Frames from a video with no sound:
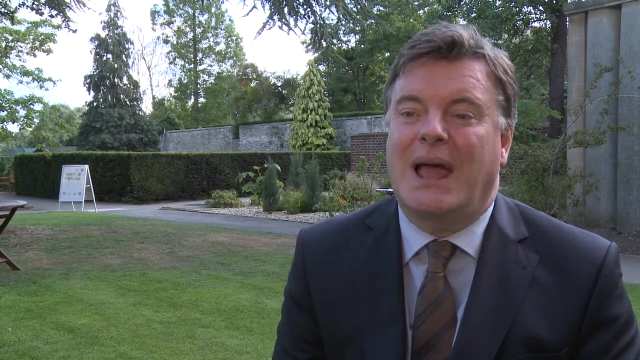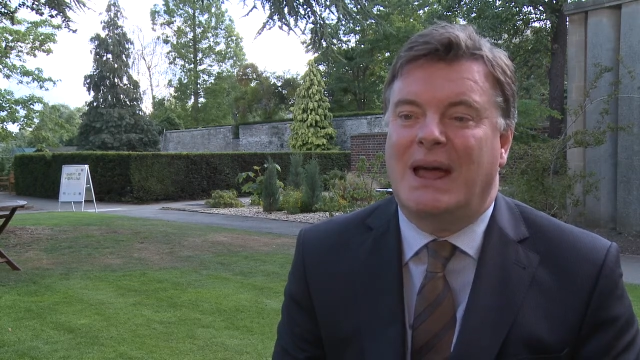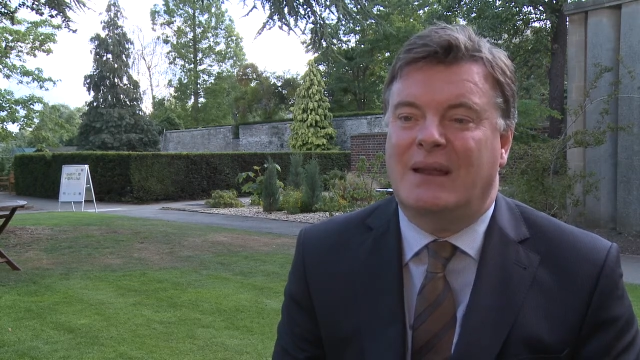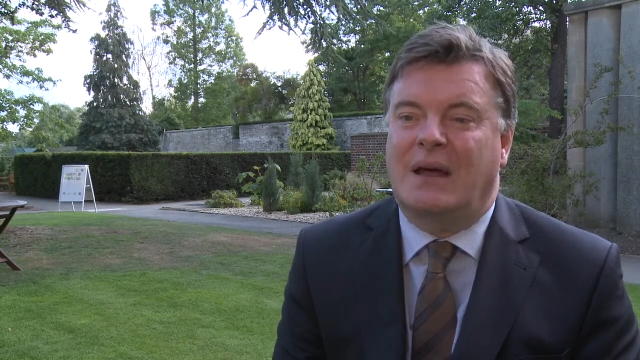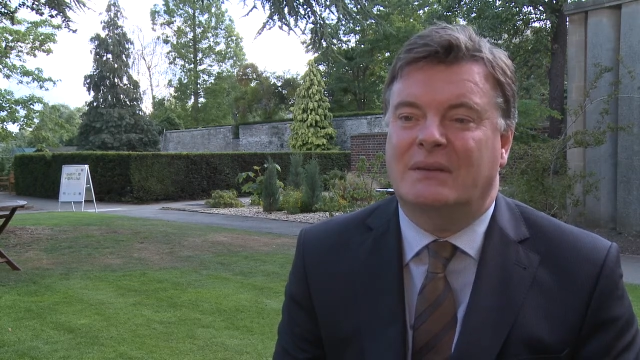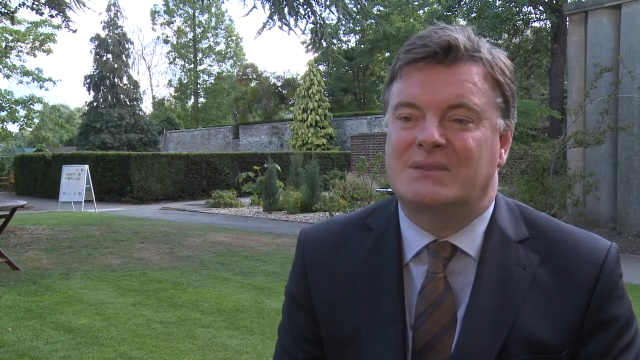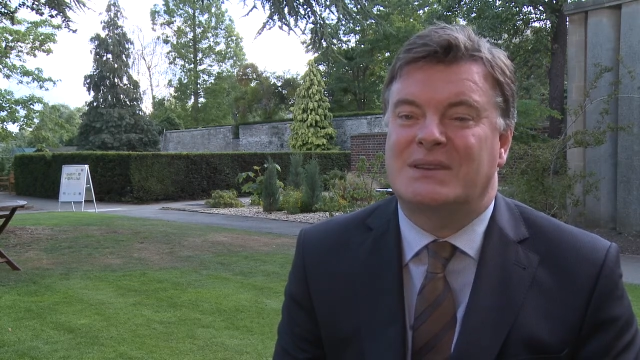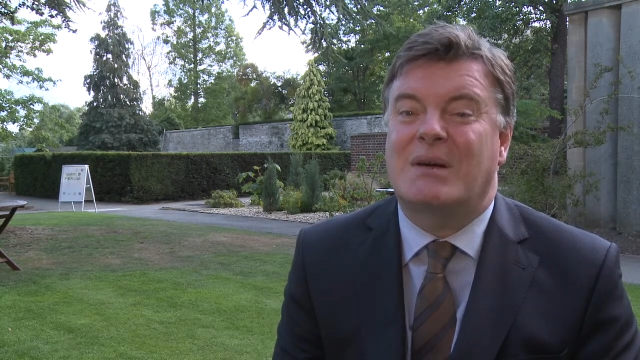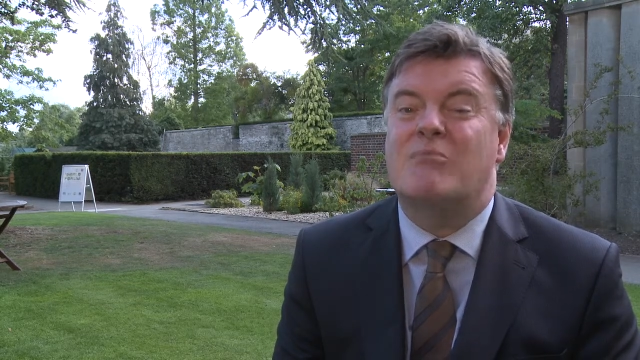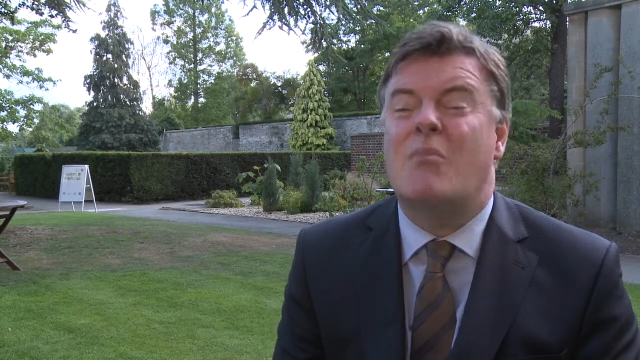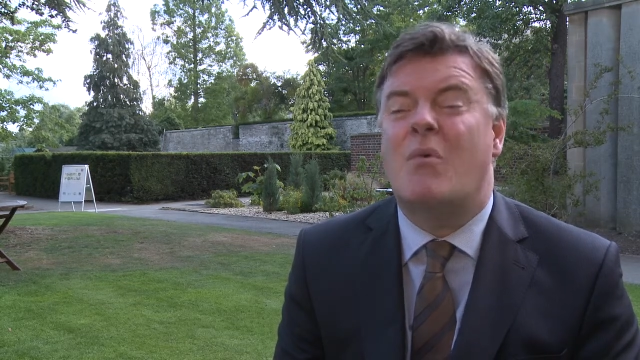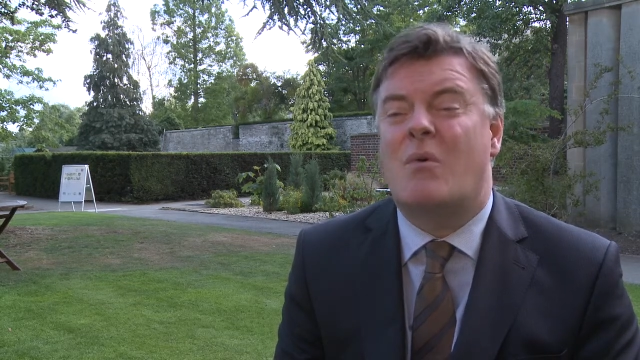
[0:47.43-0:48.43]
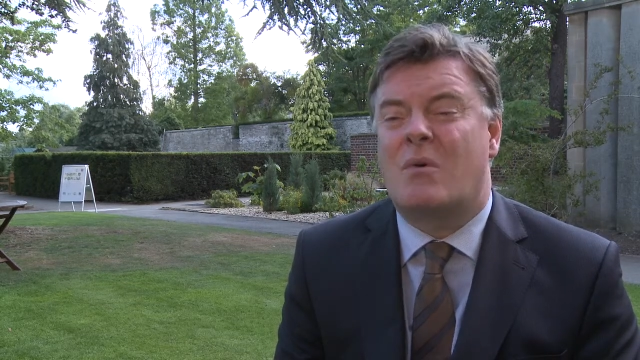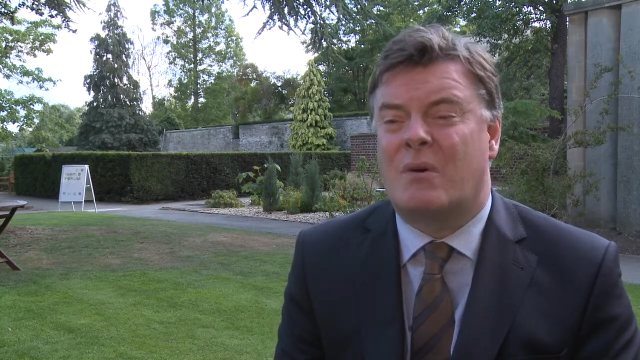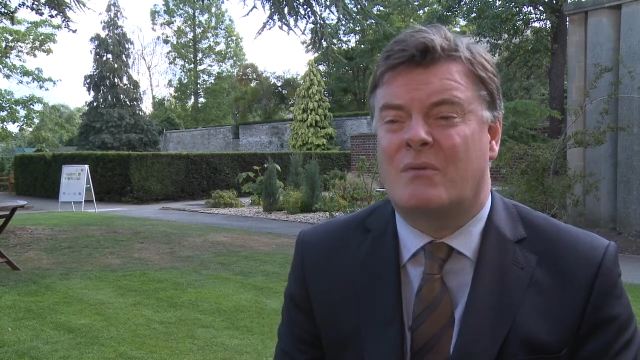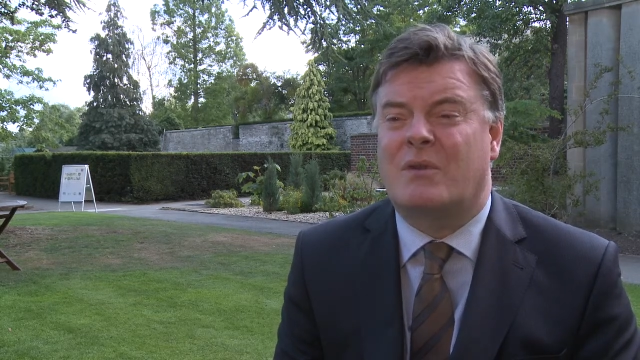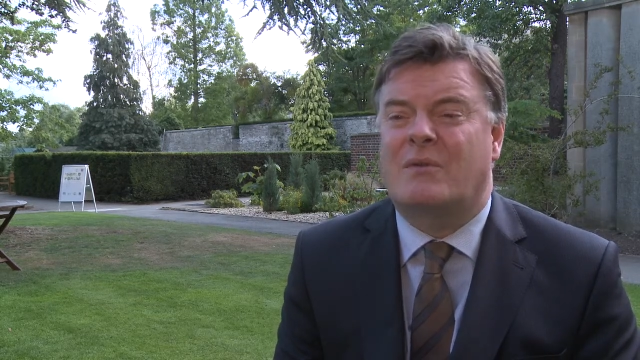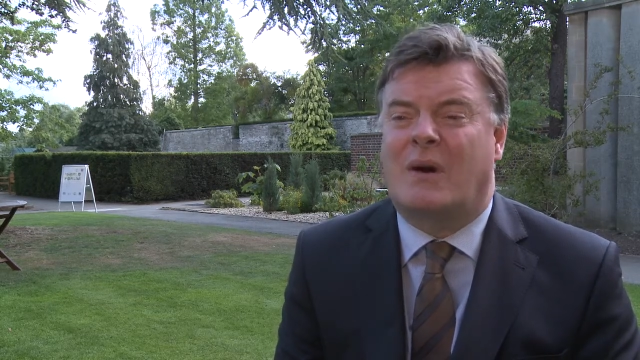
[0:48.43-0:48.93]
and understand more
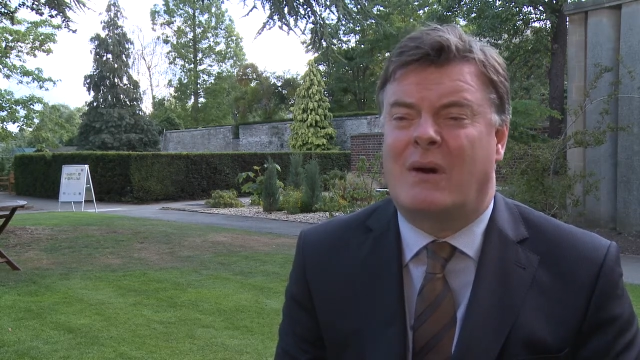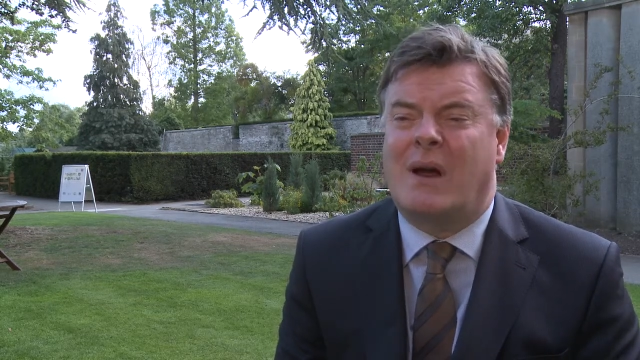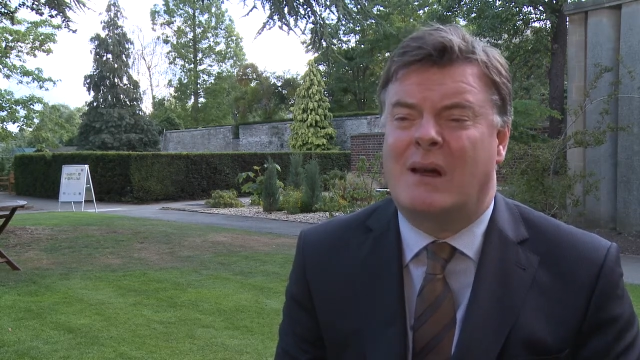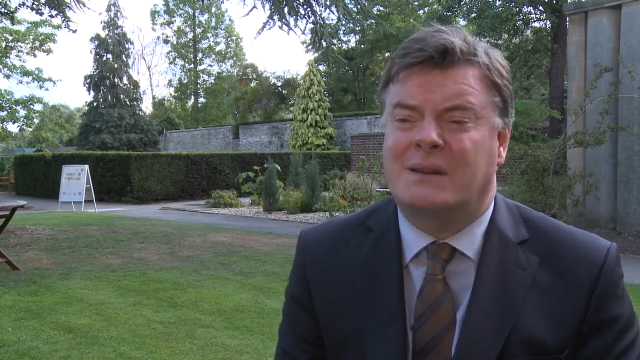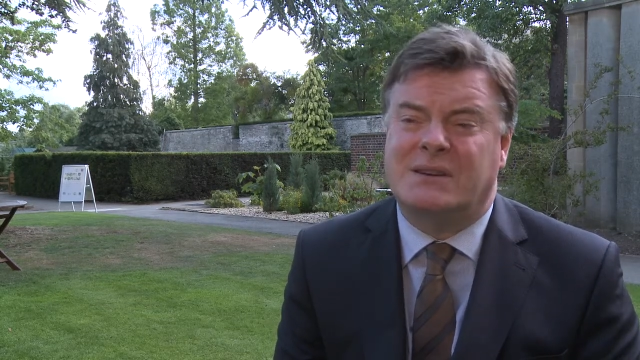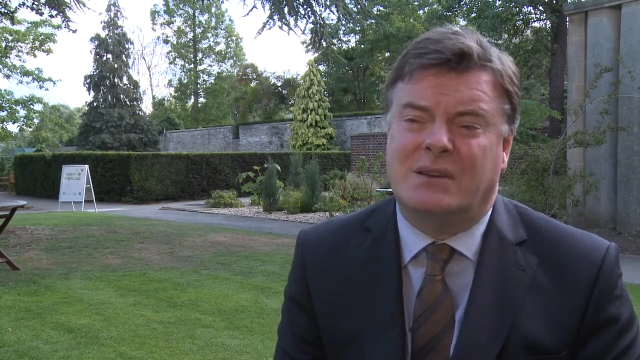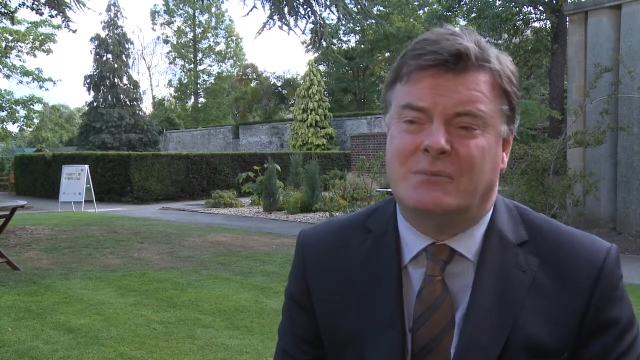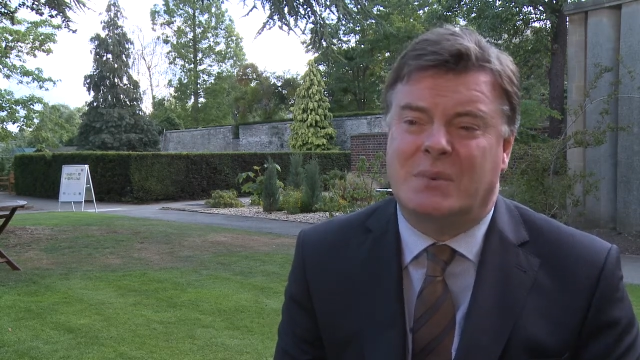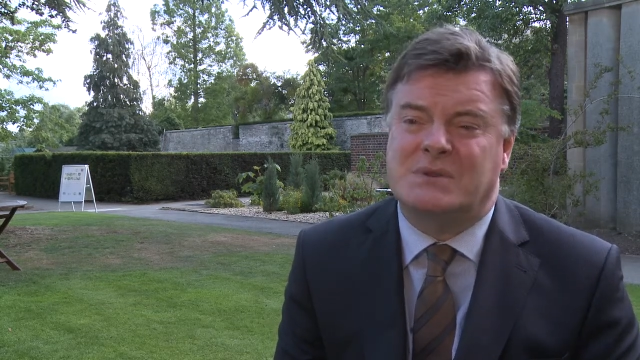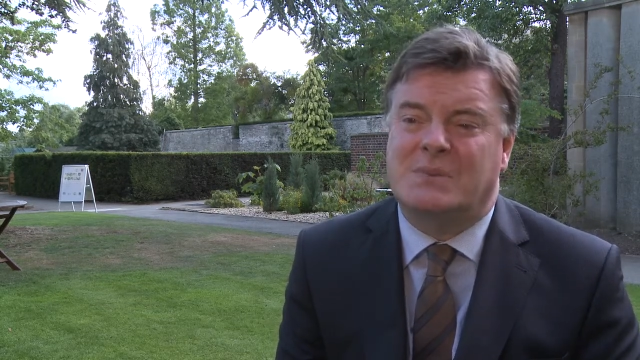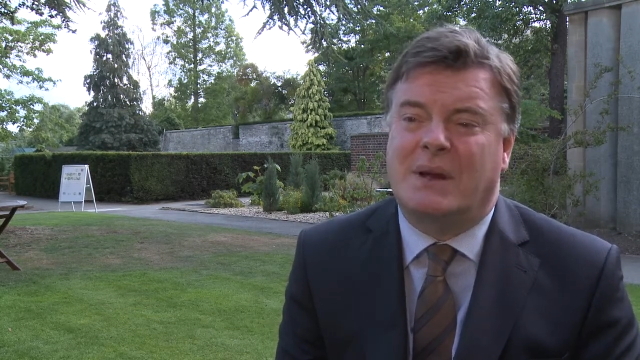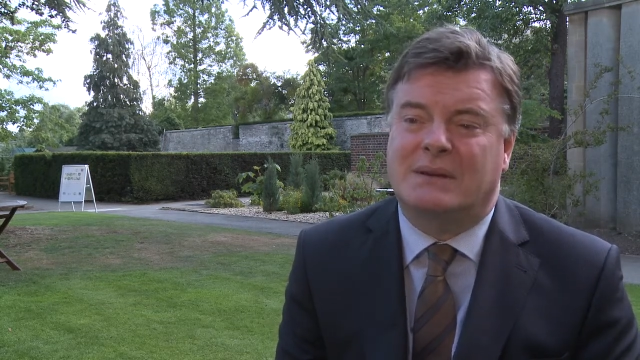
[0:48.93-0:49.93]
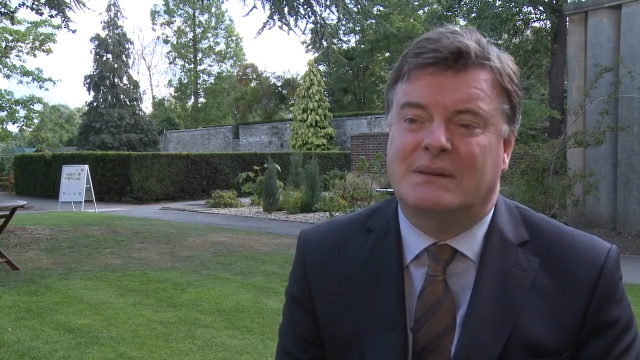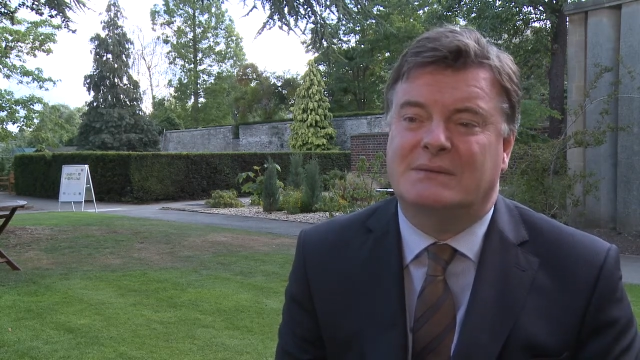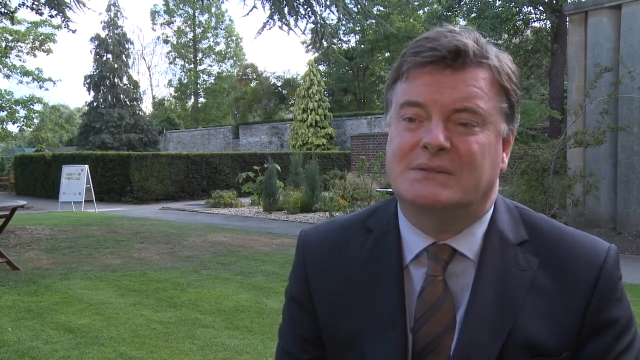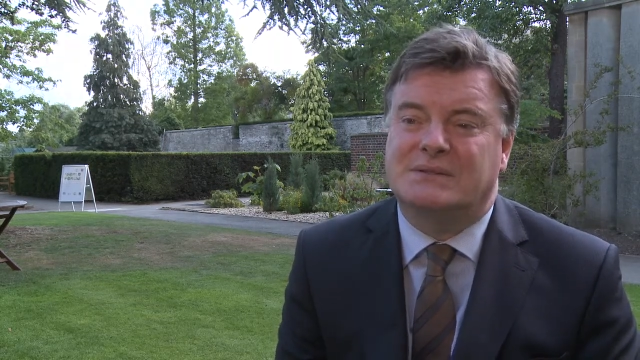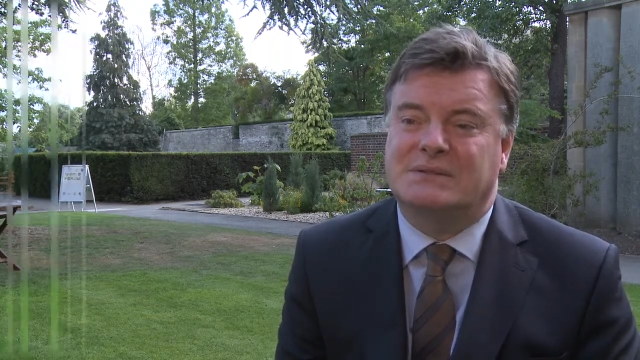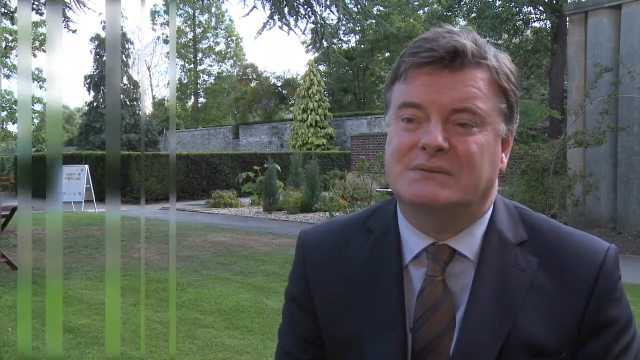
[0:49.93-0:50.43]
of the variety of
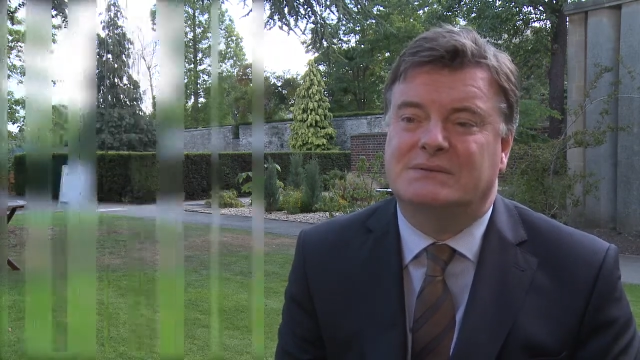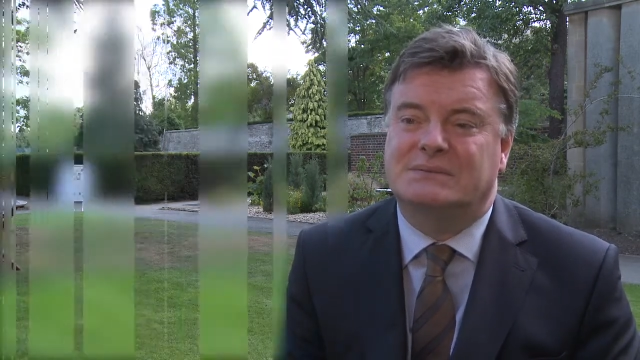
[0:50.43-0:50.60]
perspectives.